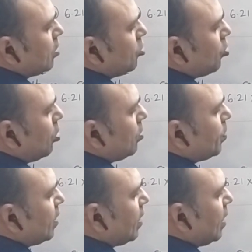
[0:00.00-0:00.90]
joule
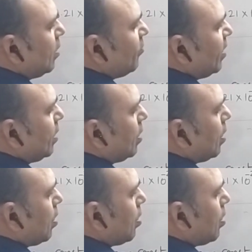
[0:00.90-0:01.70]
per Kelvin